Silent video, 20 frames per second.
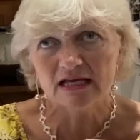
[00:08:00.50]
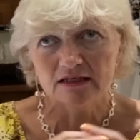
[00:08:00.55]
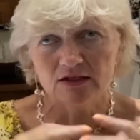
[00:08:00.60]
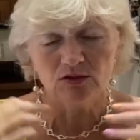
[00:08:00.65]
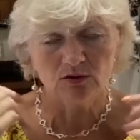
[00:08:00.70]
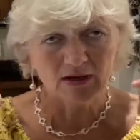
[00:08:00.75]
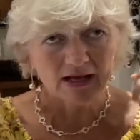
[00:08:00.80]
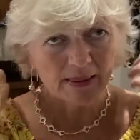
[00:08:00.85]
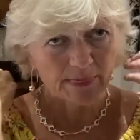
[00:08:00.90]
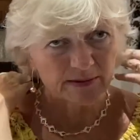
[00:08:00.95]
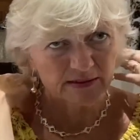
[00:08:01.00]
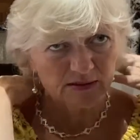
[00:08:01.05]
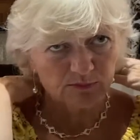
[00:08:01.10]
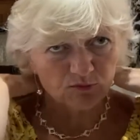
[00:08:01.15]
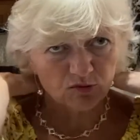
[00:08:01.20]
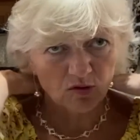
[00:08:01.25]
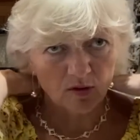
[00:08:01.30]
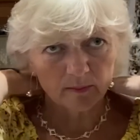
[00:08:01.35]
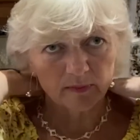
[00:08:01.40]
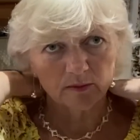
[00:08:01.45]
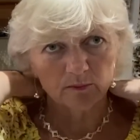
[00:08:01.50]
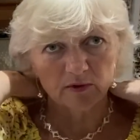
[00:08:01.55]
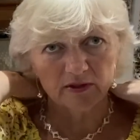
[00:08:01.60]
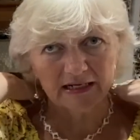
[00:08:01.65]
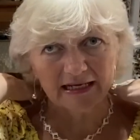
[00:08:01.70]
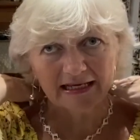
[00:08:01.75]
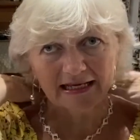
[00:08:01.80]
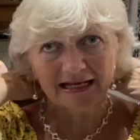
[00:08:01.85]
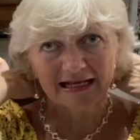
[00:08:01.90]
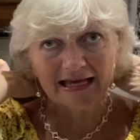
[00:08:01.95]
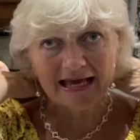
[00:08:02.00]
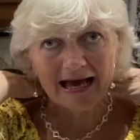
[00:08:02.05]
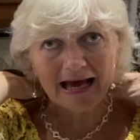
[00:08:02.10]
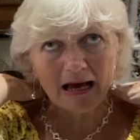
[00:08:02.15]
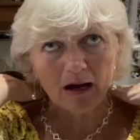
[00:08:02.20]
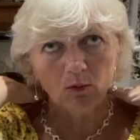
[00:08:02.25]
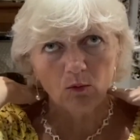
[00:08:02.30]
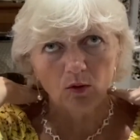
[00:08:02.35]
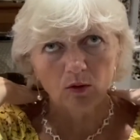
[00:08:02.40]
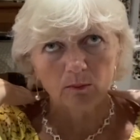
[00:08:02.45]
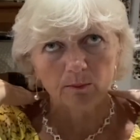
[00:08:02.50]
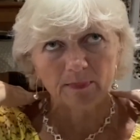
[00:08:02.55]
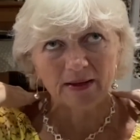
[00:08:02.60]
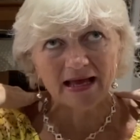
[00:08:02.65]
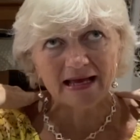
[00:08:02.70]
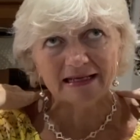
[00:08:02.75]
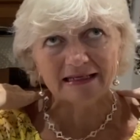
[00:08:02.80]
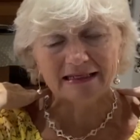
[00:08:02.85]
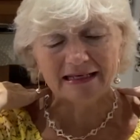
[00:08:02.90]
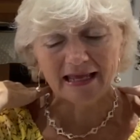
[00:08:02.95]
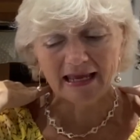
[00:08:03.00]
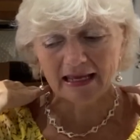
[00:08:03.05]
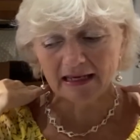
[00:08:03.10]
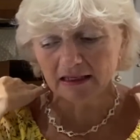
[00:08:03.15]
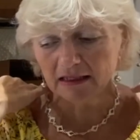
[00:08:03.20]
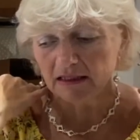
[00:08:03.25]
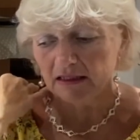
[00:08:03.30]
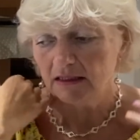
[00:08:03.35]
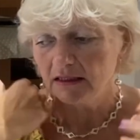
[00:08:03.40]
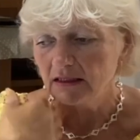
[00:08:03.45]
you know, I had this problem with like a cowl back neck.